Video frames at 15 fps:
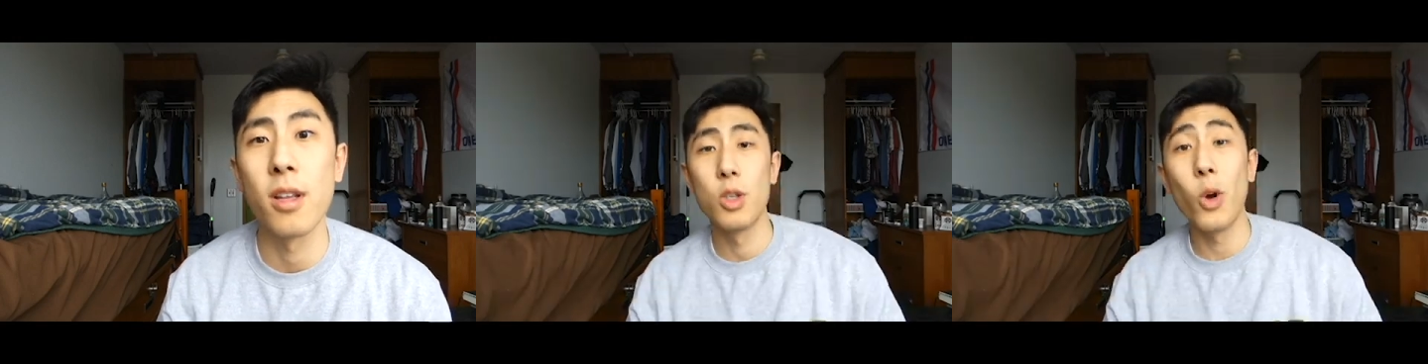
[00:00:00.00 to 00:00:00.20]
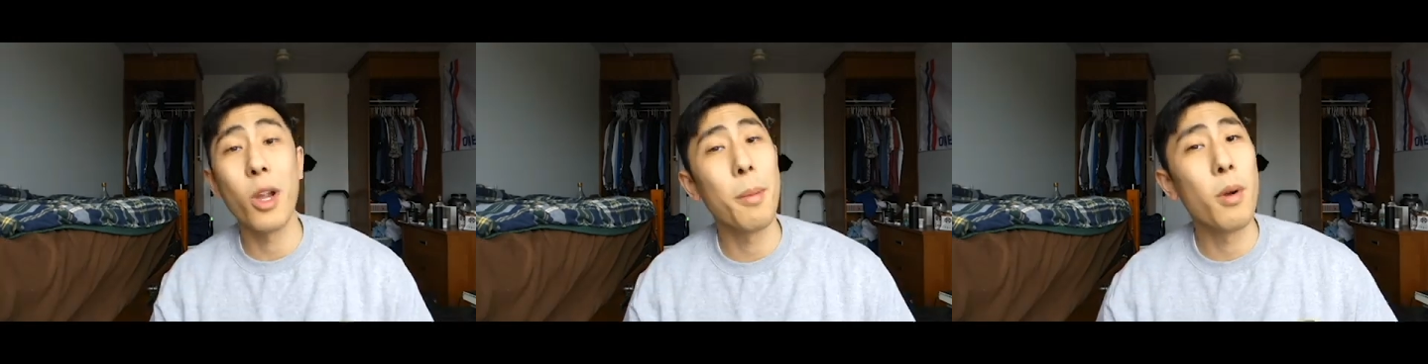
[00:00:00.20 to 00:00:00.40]

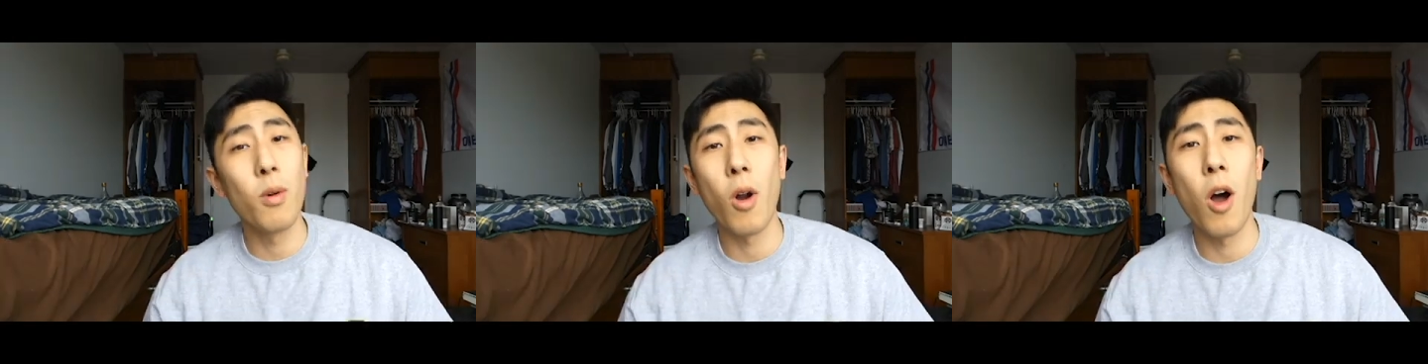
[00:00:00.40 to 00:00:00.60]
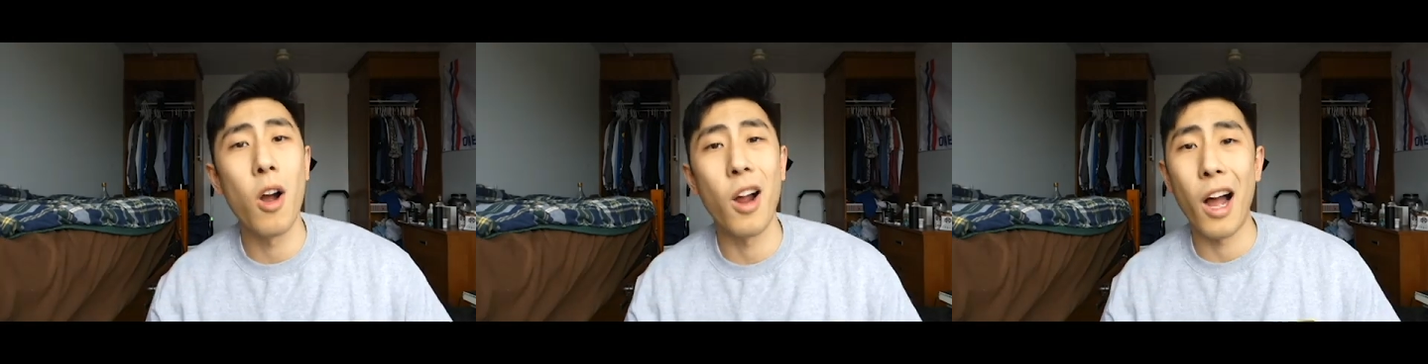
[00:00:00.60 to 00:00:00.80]
Don't get me
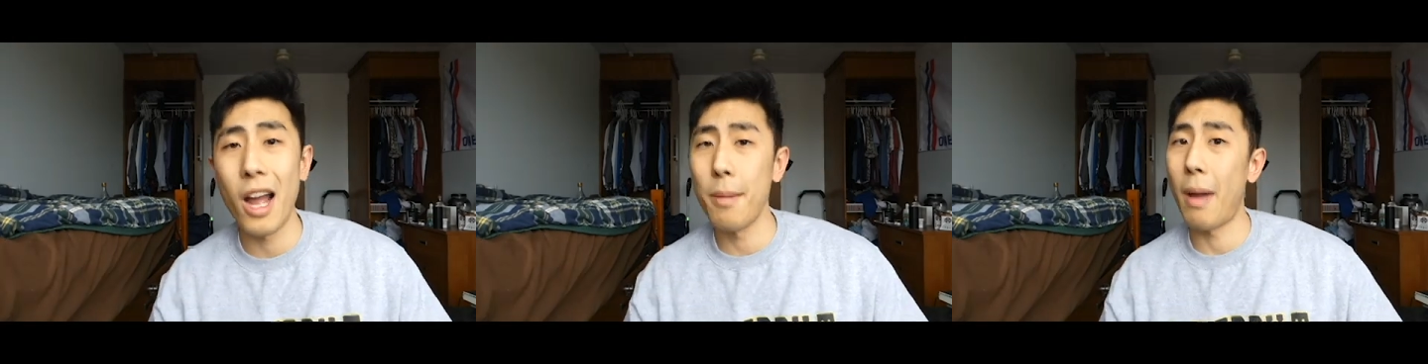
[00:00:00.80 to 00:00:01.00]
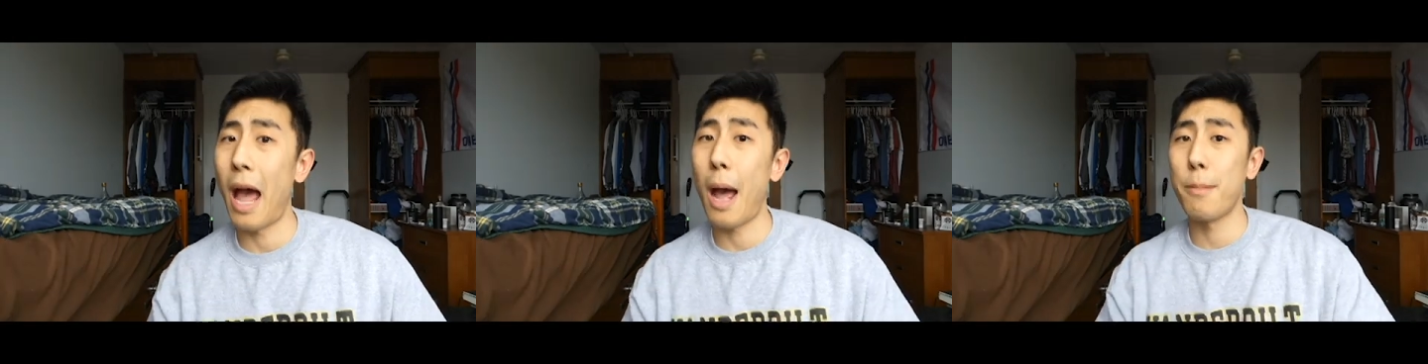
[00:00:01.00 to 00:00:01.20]
wrong, I
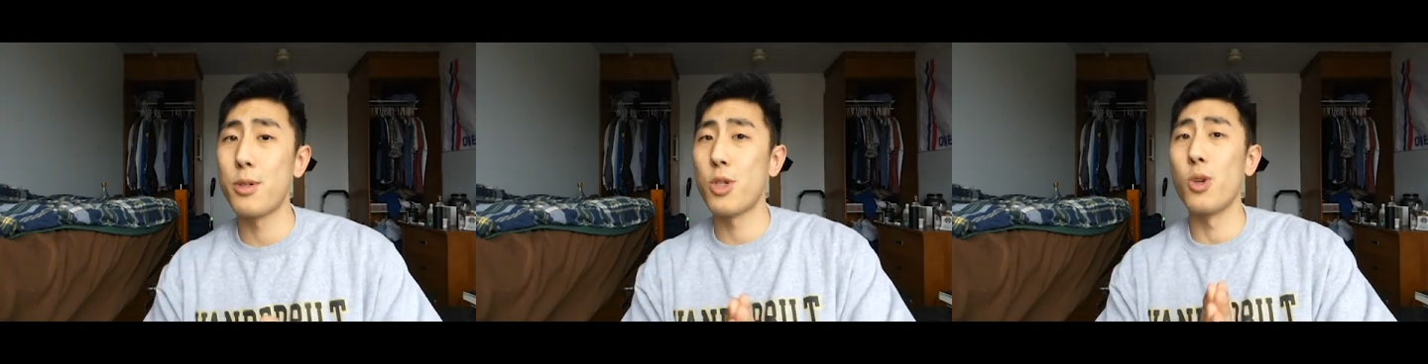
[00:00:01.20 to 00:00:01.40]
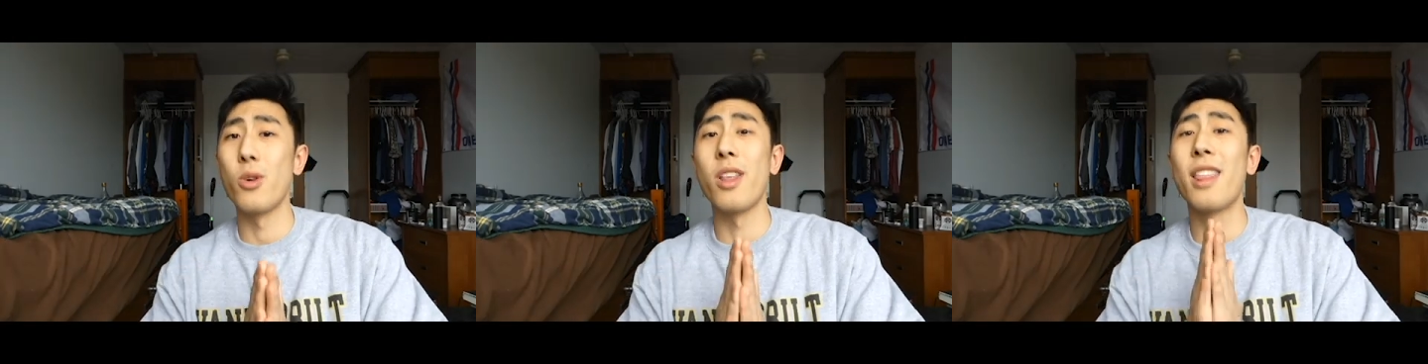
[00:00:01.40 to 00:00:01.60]
am
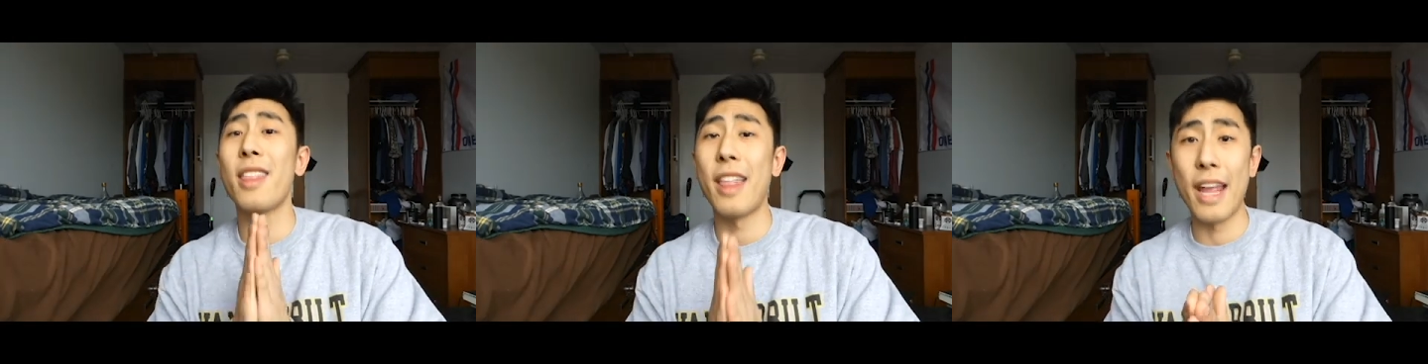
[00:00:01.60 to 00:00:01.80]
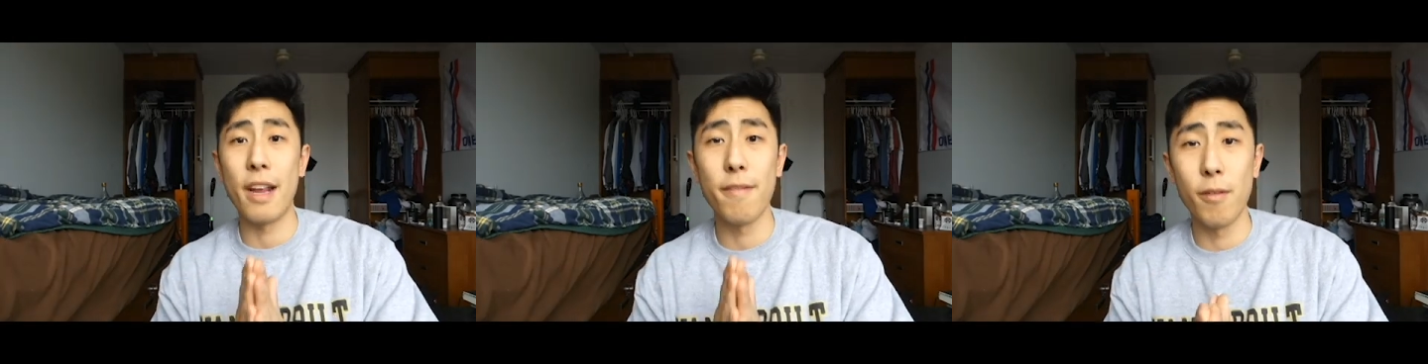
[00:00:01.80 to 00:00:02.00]
absolutely
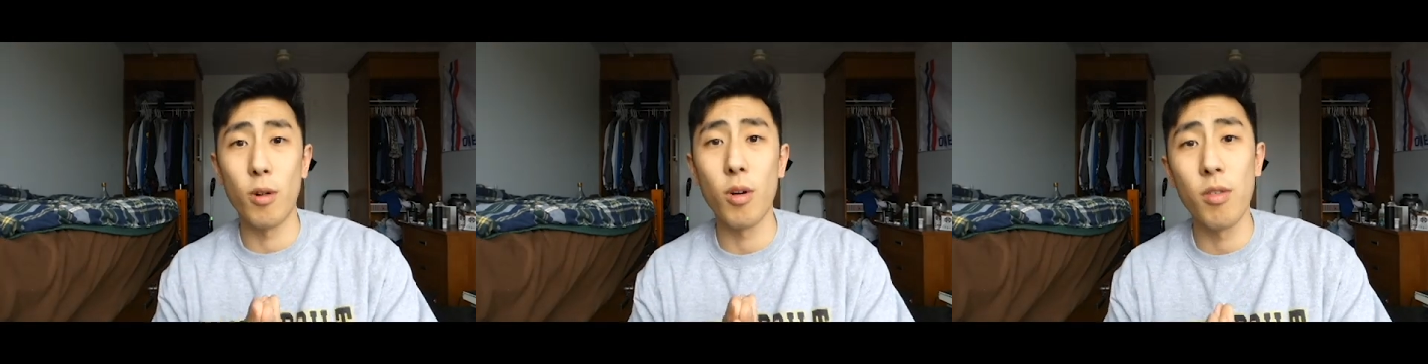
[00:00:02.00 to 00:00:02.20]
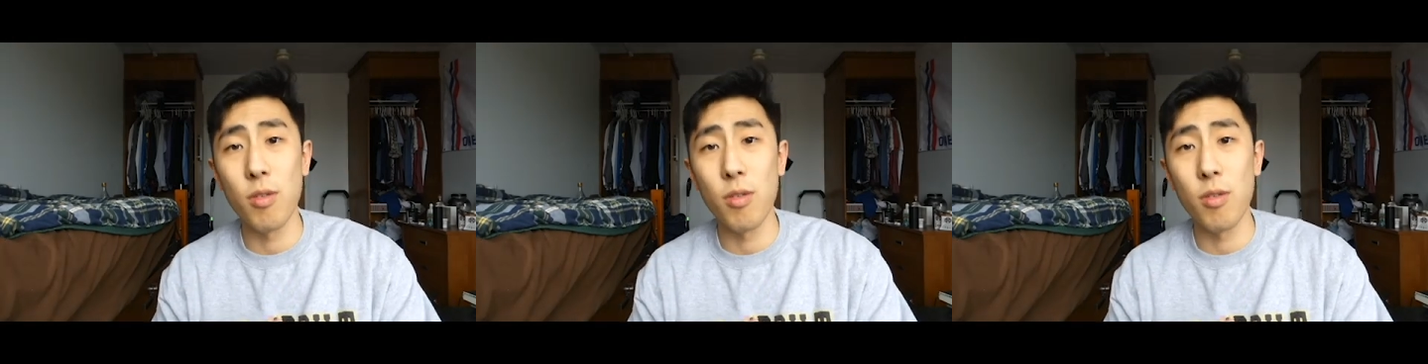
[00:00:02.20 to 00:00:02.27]
thankful